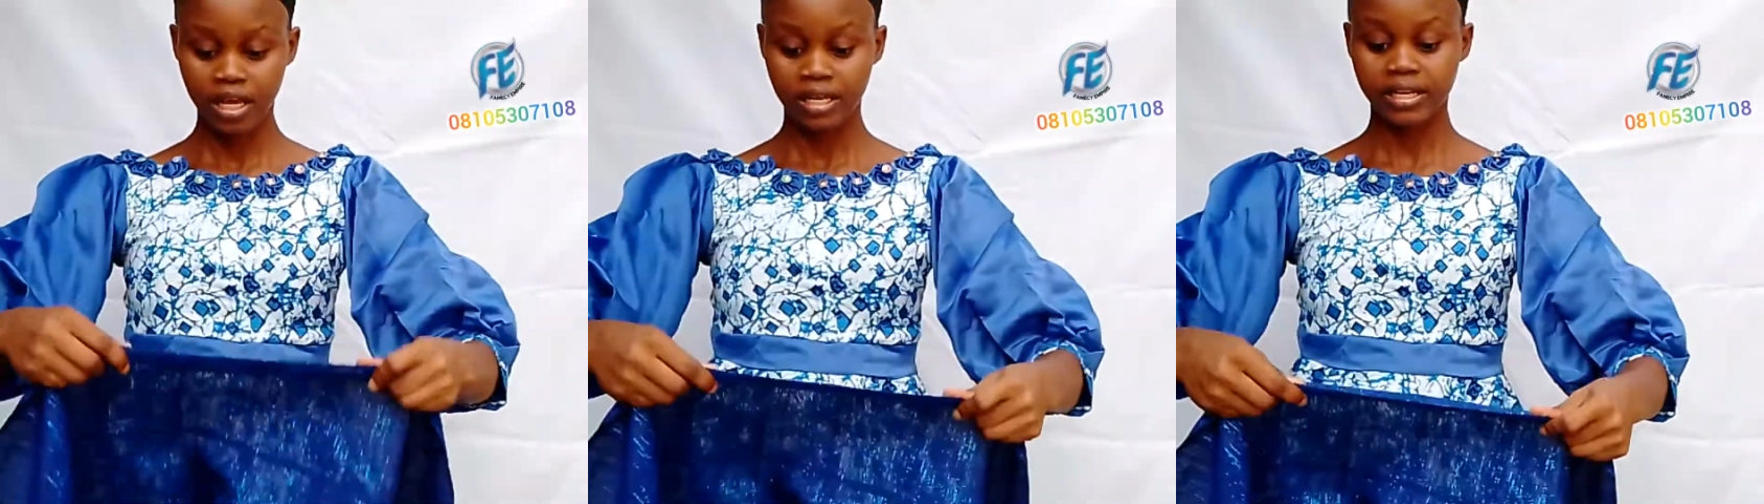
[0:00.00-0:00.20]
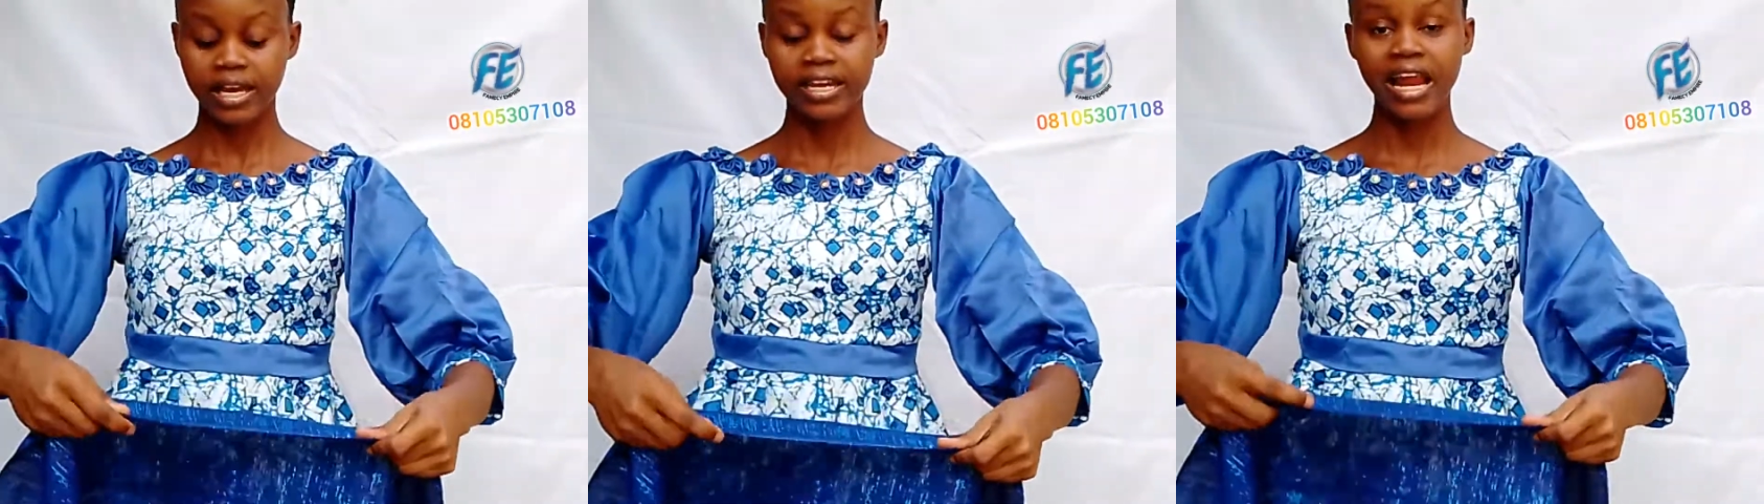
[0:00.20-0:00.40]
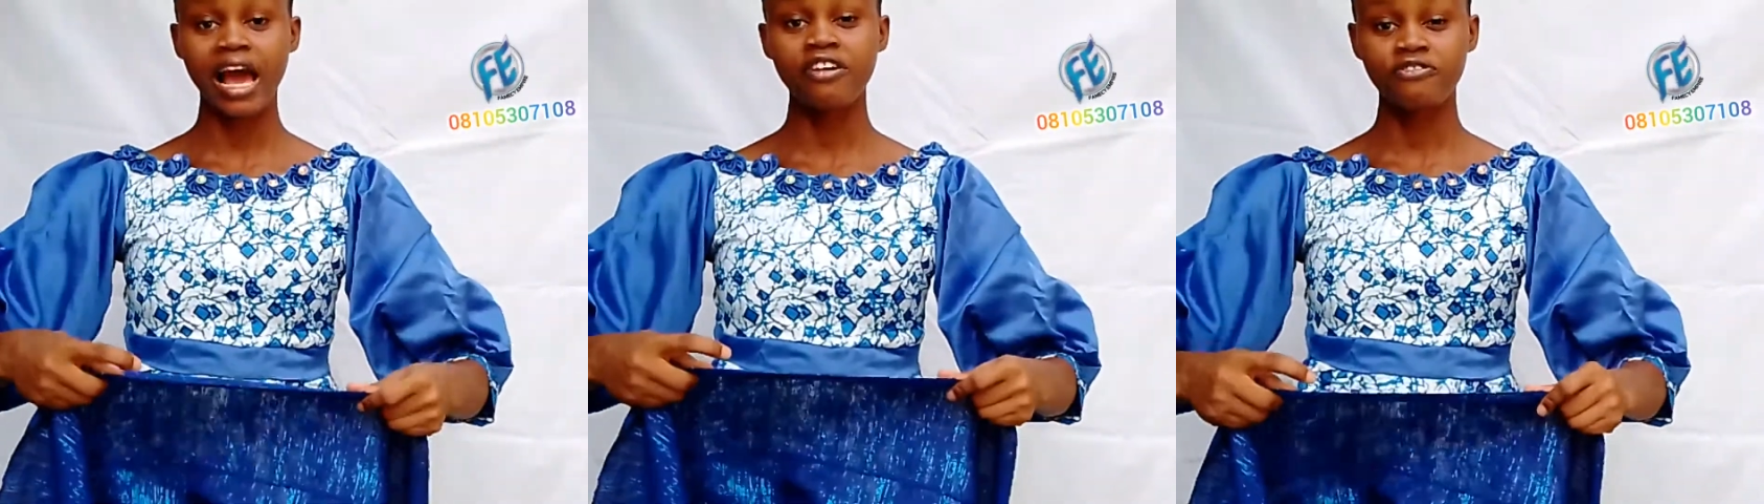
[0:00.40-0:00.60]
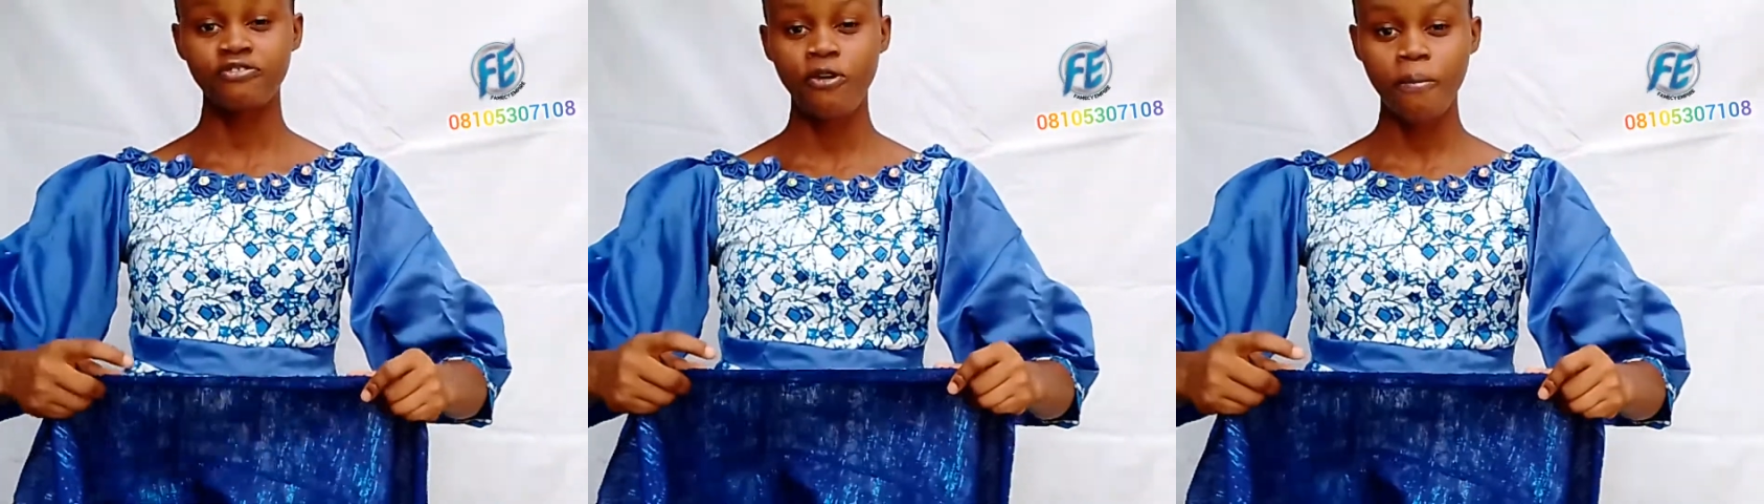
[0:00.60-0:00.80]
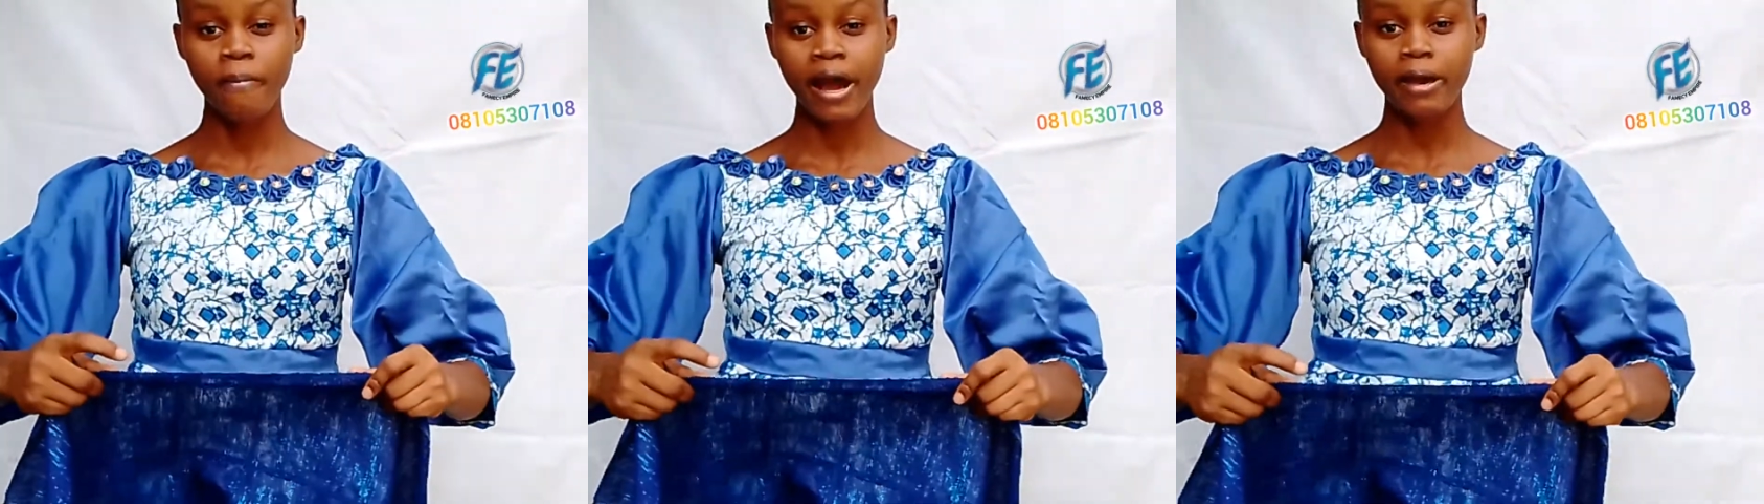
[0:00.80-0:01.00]
Then I
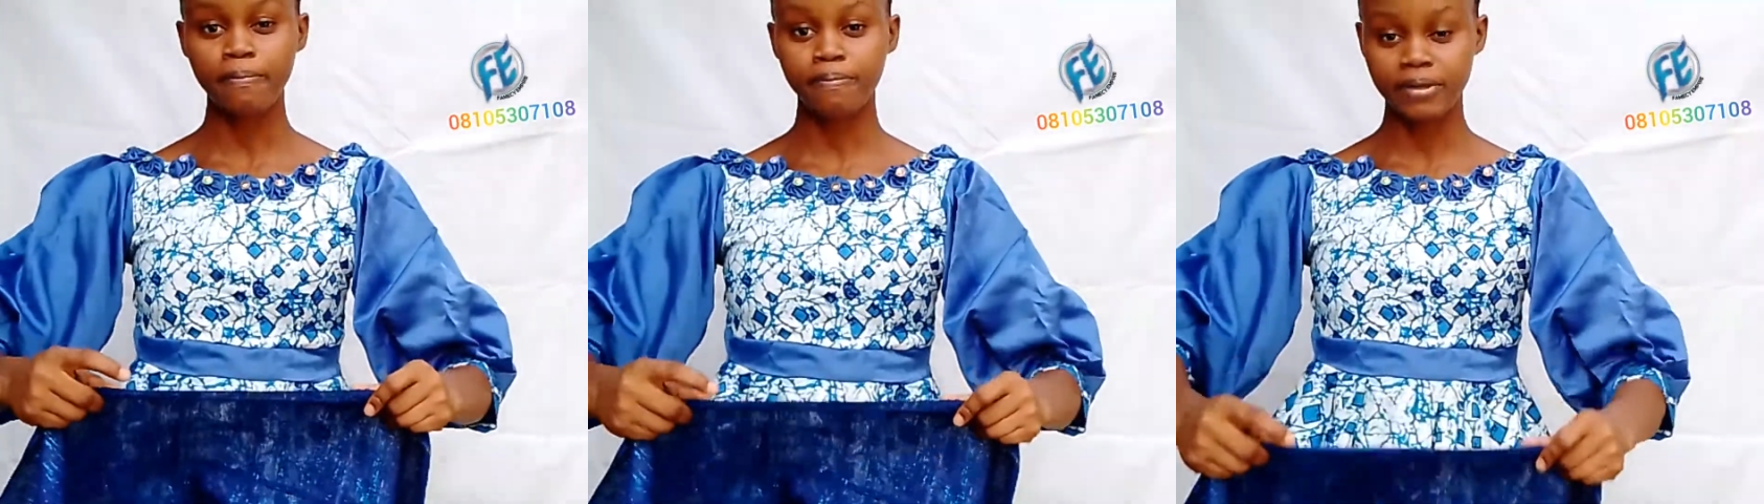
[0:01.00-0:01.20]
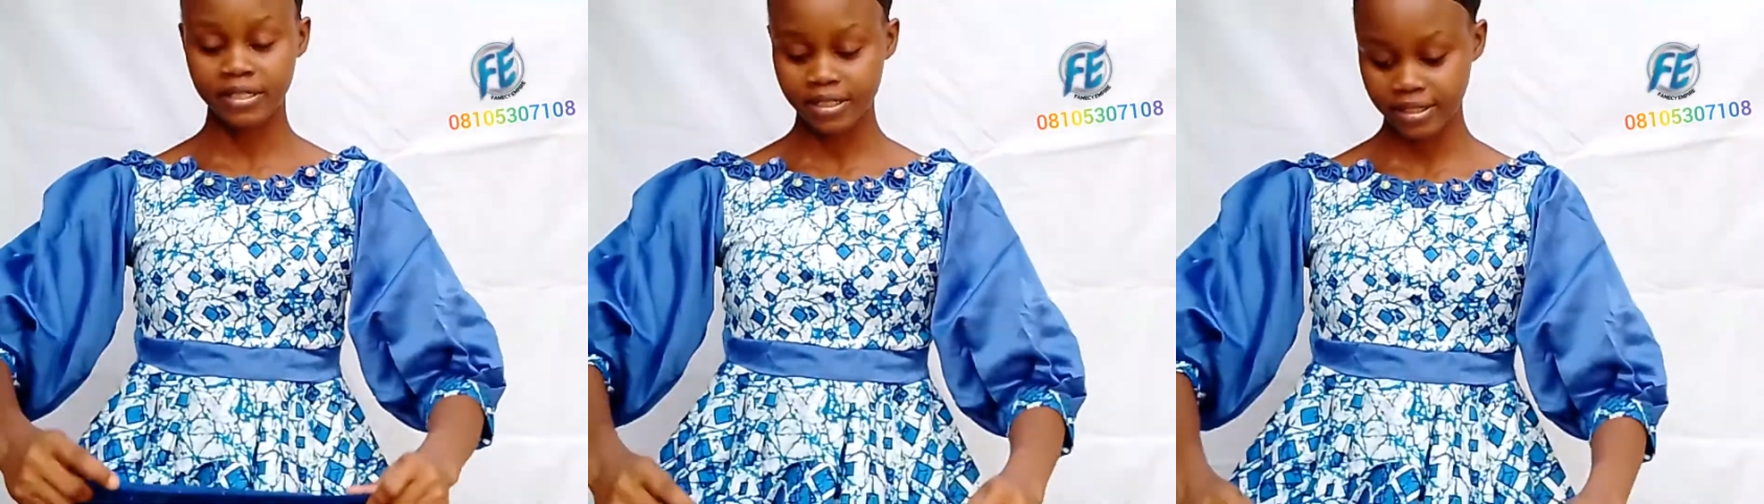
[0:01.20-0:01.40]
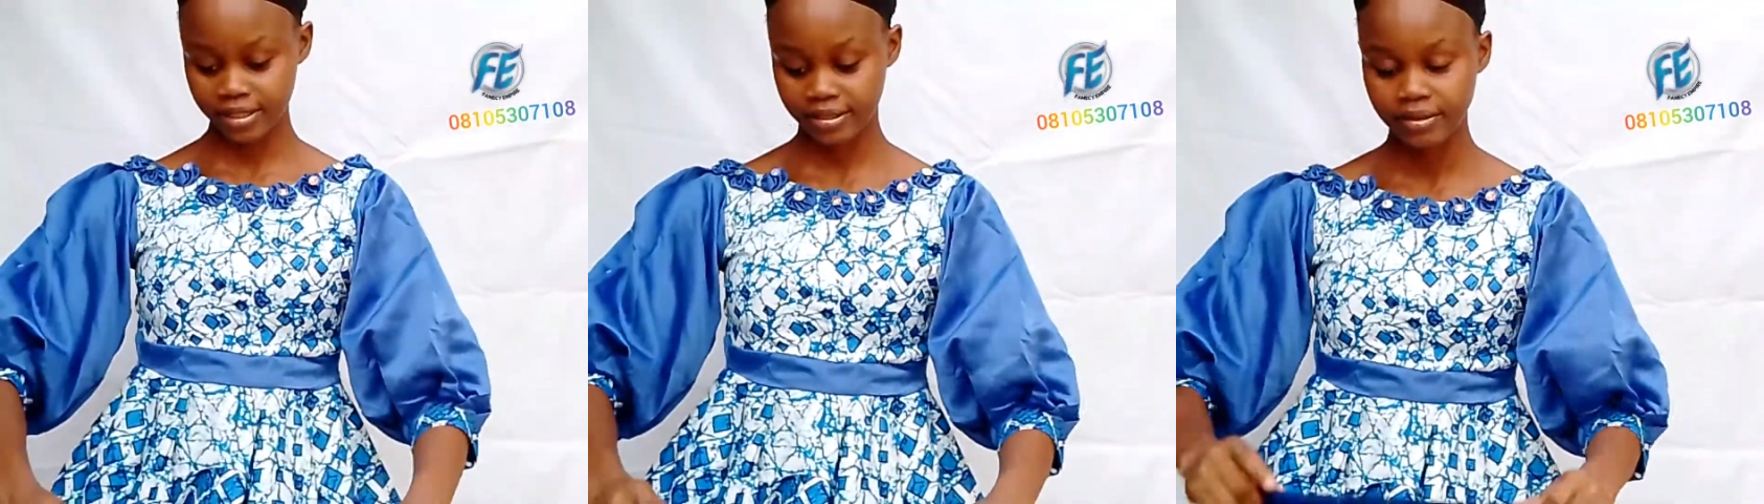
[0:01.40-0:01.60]
form my plate.